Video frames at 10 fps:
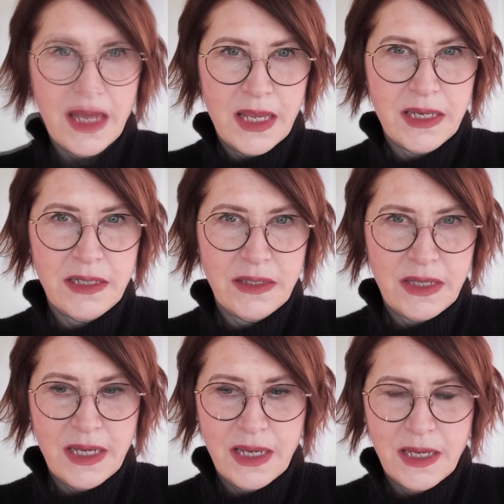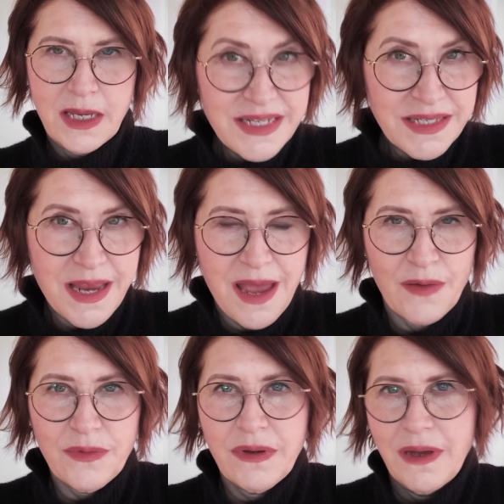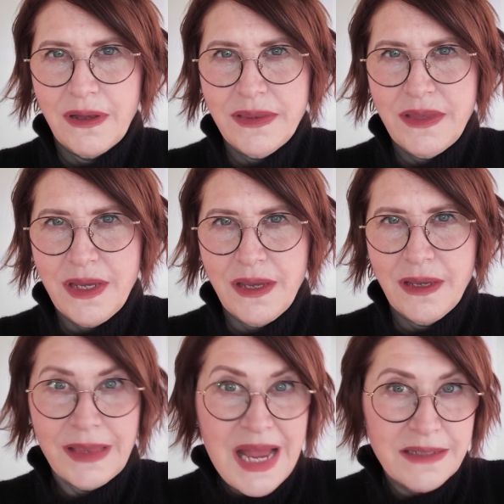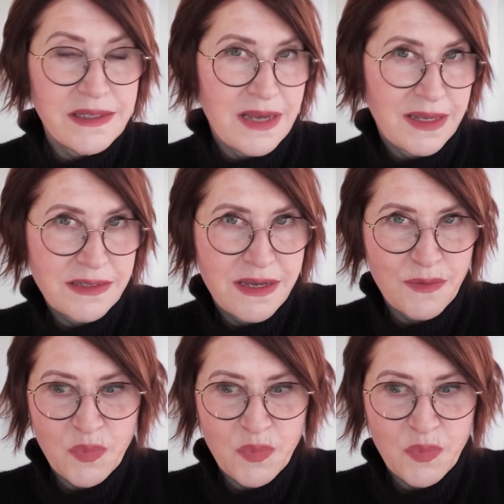in the discount on the last asking